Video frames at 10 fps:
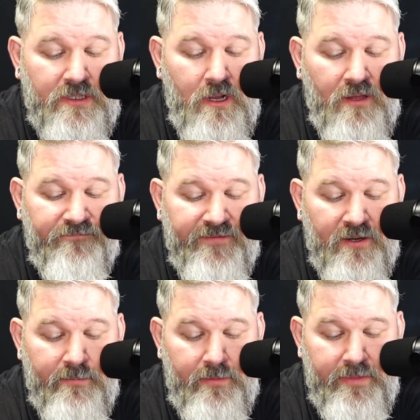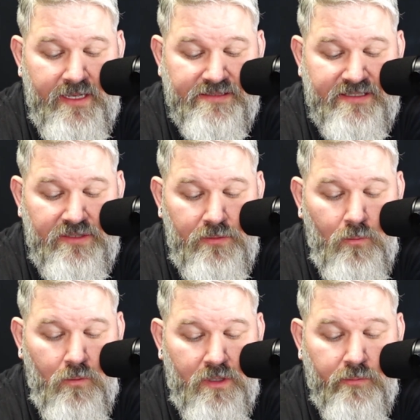were called Fingermen because the new
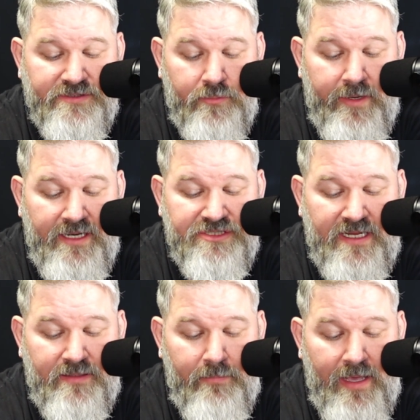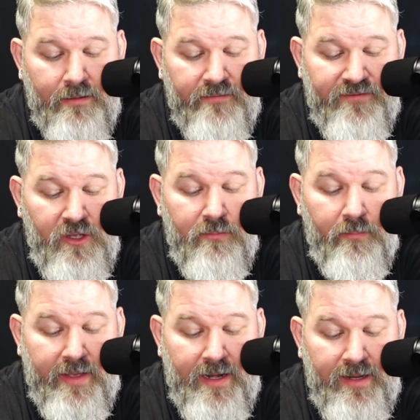order was arranged on the model of the
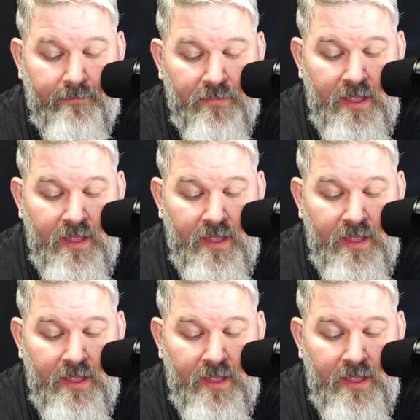human body.